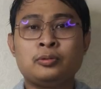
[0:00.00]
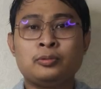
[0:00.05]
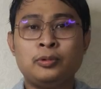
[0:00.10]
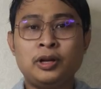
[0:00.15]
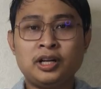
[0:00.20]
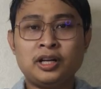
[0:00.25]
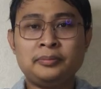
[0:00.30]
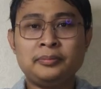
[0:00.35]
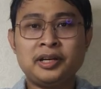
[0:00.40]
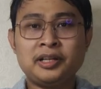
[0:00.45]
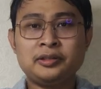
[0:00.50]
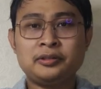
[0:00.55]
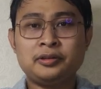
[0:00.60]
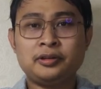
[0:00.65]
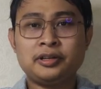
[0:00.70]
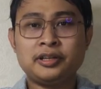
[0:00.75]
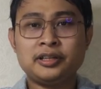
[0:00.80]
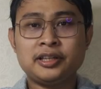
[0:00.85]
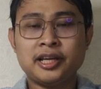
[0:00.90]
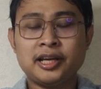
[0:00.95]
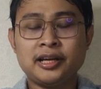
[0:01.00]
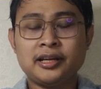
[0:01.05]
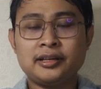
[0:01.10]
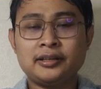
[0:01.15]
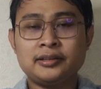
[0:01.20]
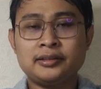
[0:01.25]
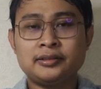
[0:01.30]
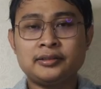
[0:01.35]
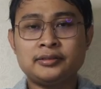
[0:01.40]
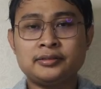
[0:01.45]
Welcome back to Loki Tech.
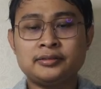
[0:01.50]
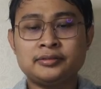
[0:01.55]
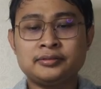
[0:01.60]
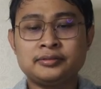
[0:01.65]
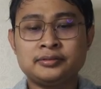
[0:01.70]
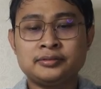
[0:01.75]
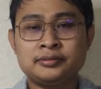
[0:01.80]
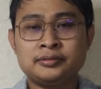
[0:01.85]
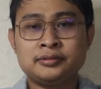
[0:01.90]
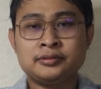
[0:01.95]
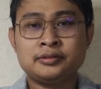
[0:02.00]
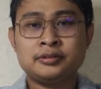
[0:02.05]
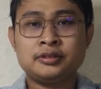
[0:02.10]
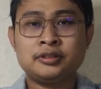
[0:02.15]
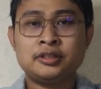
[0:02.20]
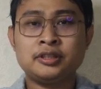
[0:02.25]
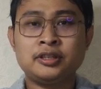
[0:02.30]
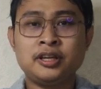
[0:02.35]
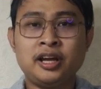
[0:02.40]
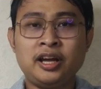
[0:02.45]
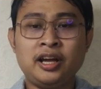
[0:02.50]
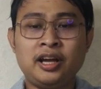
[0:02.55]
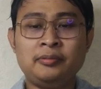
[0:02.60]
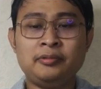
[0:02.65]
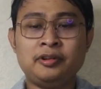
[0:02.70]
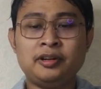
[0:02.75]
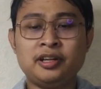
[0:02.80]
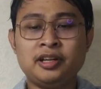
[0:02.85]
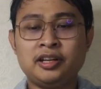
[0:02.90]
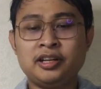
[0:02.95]
Today
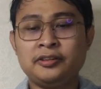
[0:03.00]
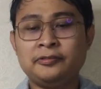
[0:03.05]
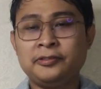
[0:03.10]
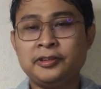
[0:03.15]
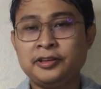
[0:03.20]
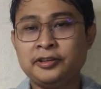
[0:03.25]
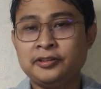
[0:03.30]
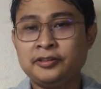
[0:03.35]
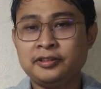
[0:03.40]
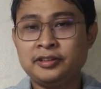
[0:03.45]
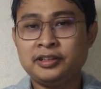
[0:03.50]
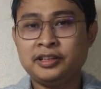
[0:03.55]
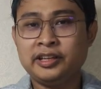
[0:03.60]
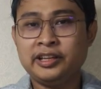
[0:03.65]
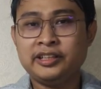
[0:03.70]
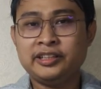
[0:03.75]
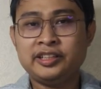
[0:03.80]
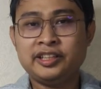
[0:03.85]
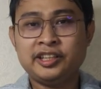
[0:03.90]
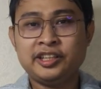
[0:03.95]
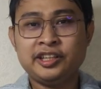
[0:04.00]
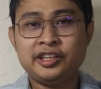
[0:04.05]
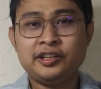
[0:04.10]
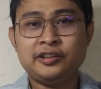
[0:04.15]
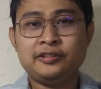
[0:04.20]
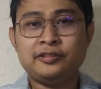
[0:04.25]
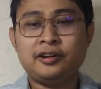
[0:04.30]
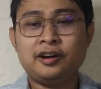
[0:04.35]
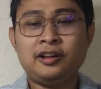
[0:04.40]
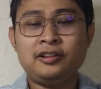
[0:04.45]
I'm gonna review this
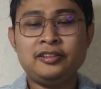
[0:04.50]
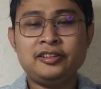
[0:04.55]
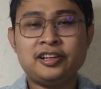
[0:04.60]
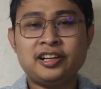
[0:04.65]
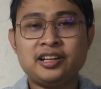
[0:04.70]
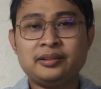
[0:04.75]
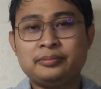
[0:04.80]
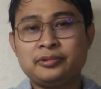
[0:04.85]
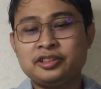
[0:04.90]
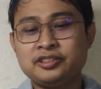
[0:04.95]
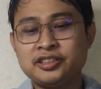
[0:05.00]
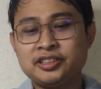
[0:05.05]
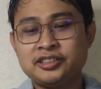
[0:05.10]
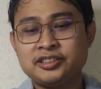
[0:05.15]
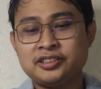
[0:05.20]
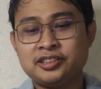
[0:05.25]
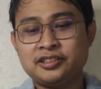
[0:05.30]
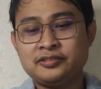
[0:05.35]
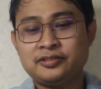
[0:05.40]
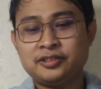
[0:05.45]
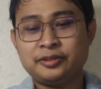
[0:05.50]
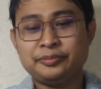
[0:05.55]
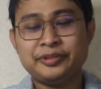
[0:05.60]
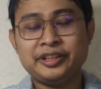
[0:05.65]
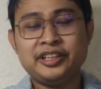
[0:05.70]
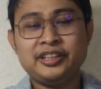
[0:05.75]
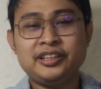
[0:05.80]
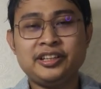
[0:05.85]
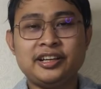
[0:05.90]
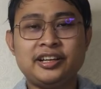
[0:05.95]
new Alder Lake processor
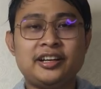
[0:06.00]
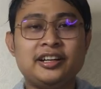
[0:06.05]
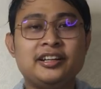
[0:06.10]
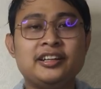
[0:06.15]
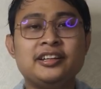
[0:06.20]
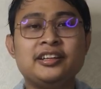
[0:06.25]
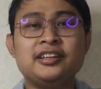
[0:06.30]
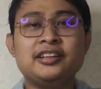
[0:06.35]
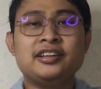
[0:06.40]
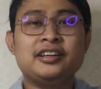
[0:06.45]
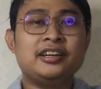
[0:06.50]
from Intel,